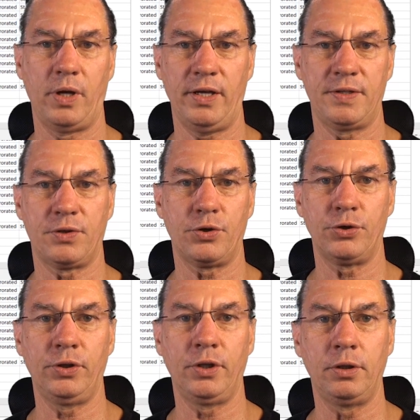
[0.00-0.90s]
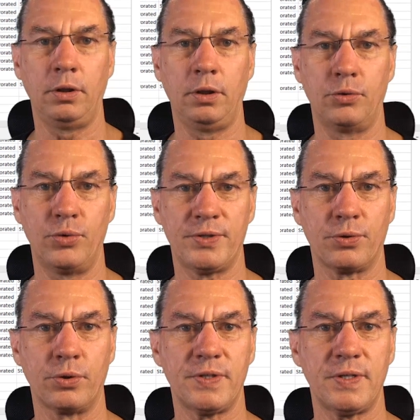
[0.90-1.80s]
external
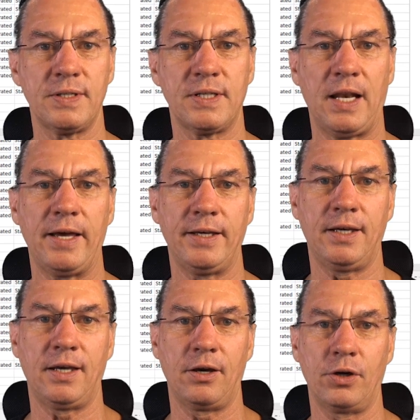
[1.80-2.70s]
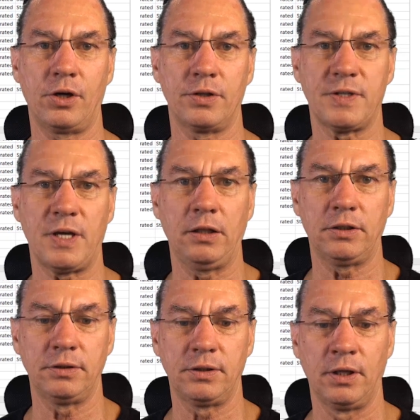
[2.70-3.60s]
resources like a
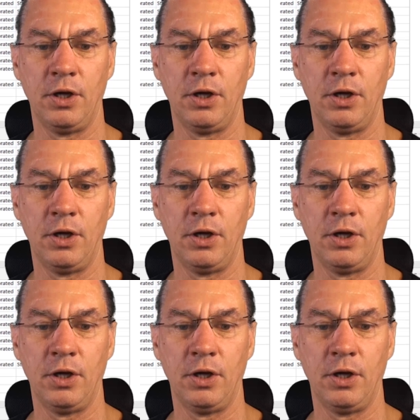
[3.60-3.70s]
consultant.